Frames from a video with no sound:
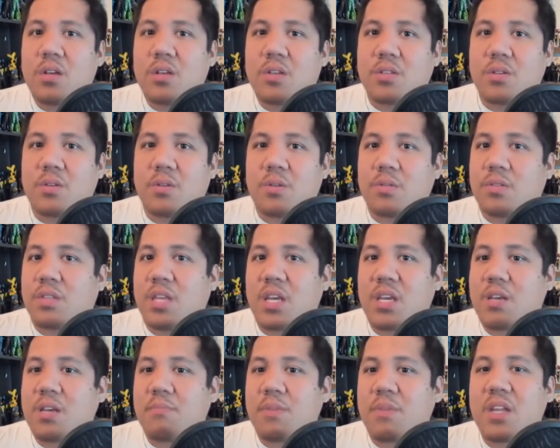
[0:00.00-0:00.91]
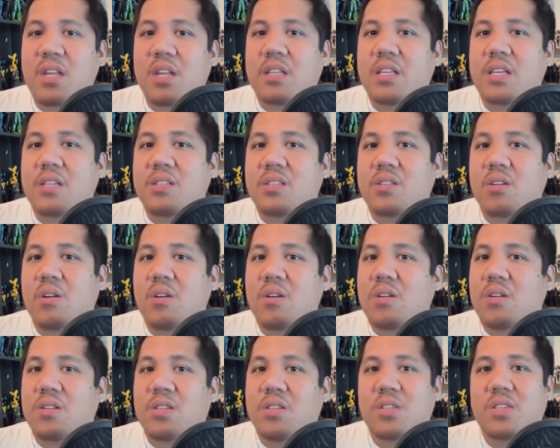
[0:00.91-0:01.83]
So they immediately
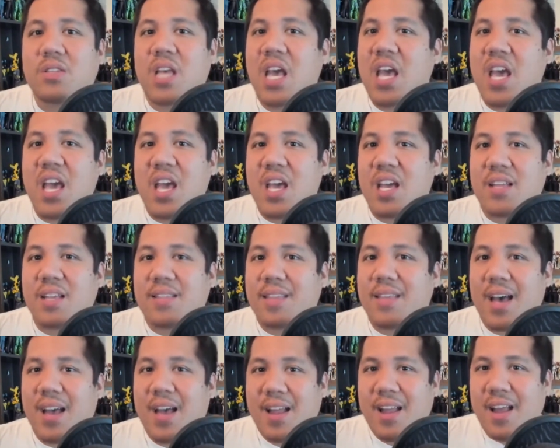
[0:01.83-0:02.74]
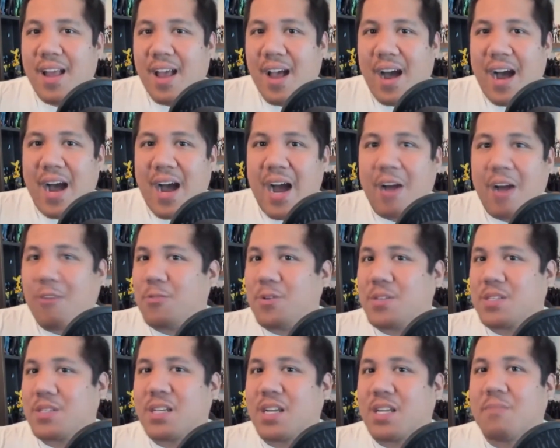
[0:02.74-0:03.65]
started saying that I
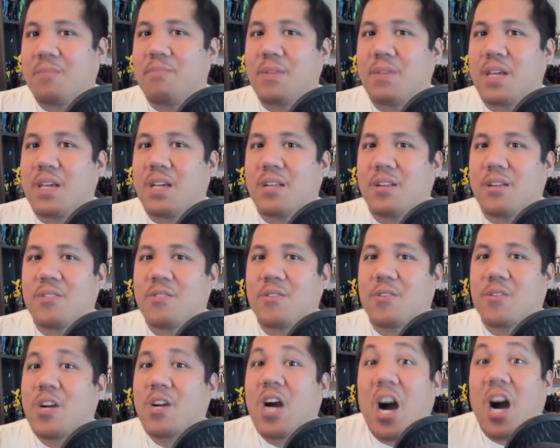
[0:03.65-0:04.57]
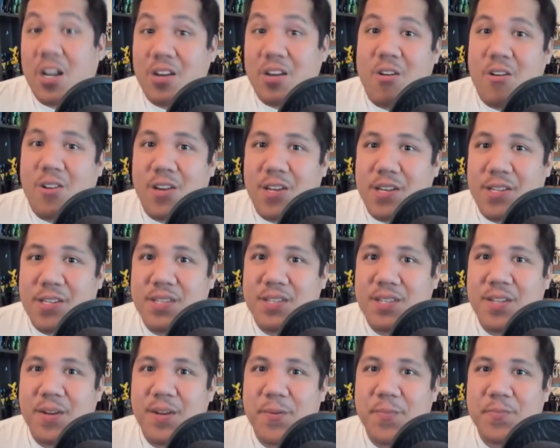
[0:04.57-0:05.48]
was going to be another con
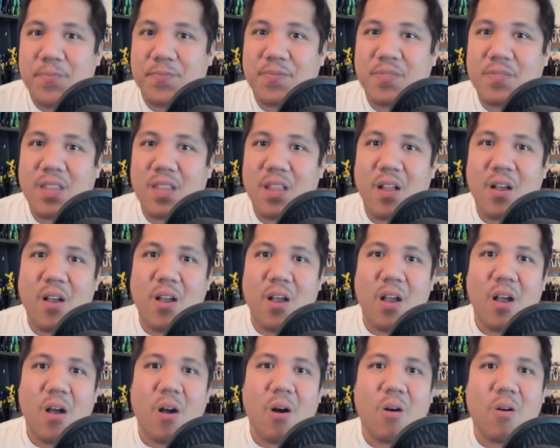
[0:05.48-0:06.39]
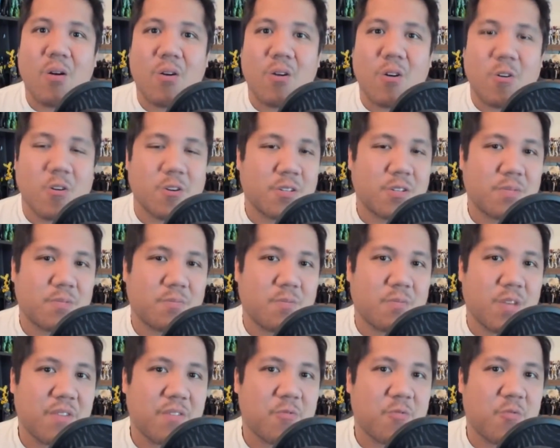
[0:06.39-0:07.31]
artist. Or
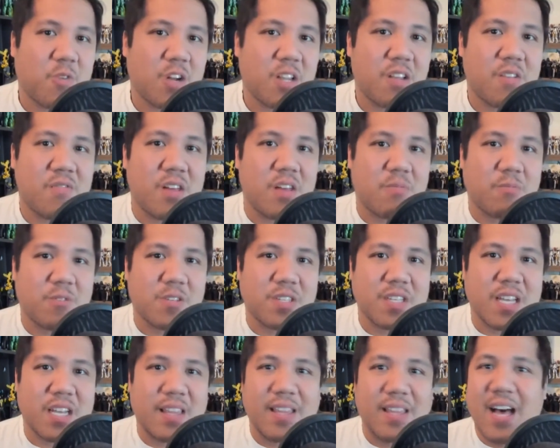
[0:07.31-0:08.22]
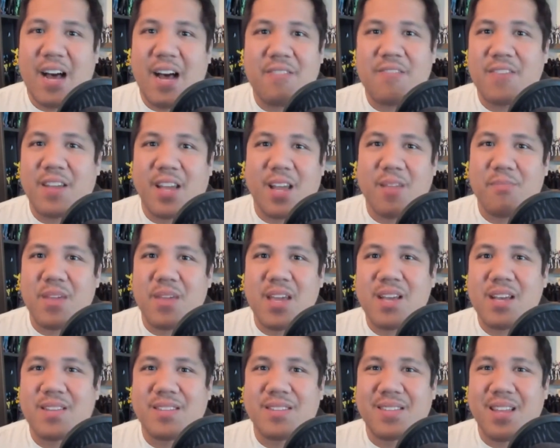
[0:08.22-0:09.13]
even one of them was like laughing at me.
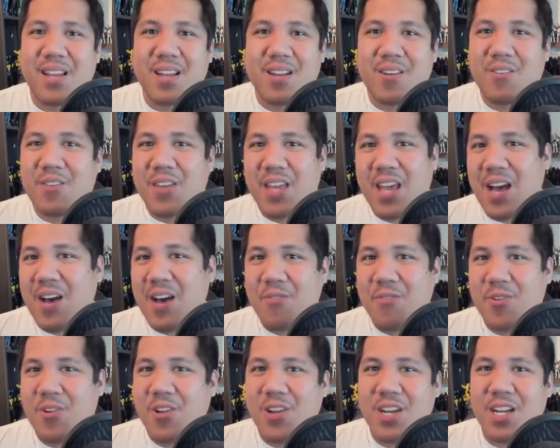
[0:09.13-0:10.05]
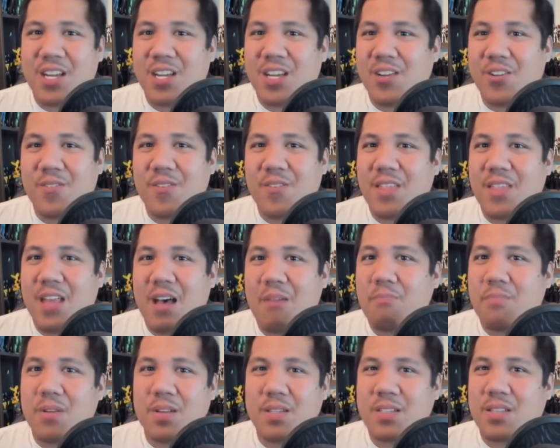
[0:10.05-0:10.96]
It's like, oh yeah, what are you going to do in
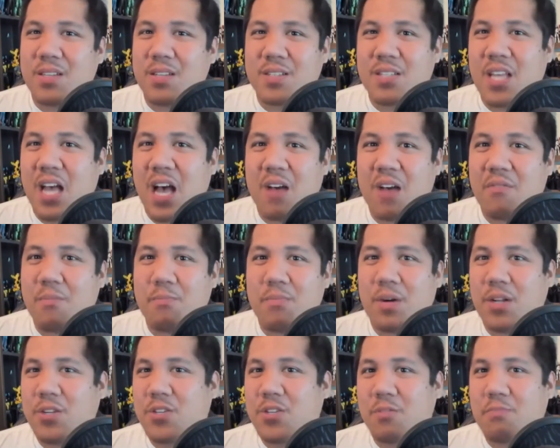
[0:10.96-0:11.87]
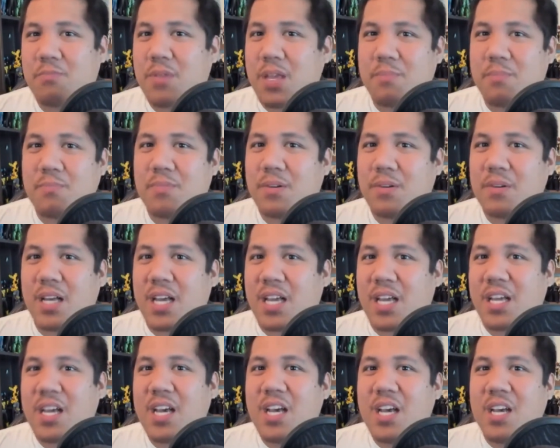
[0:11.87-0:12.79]
that business? Have a bunch of people
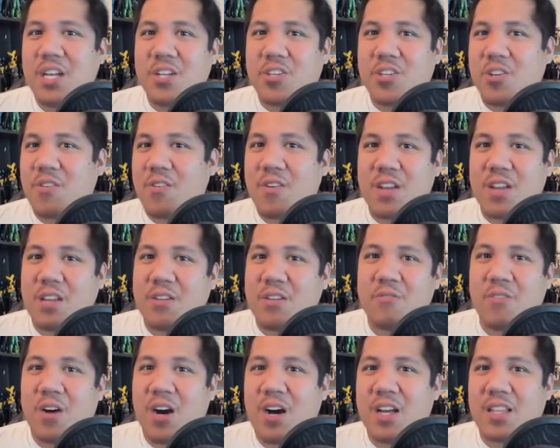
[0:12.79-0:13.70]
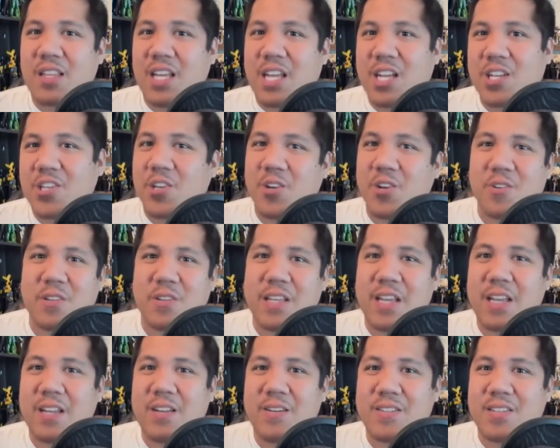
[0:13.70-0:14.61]
like cheering you on, like
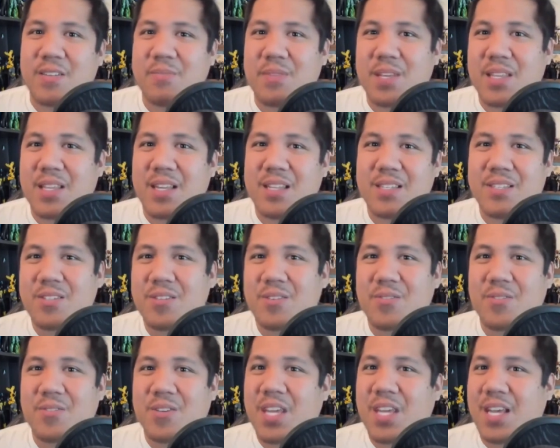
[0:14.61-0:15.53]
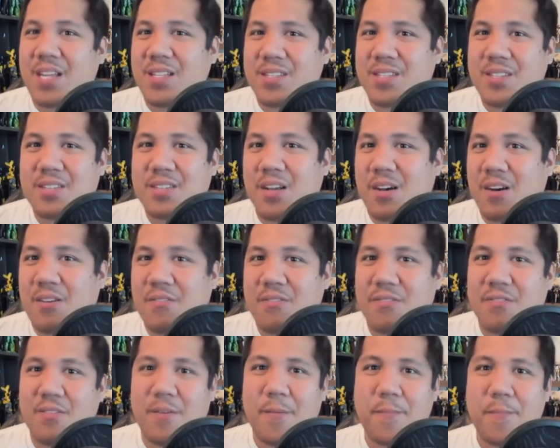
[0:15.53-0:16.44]
cheerleaders? I mean, that's so kid
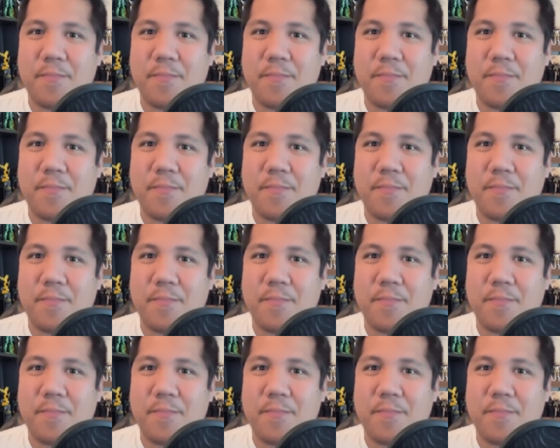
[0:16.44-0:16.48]
stuff.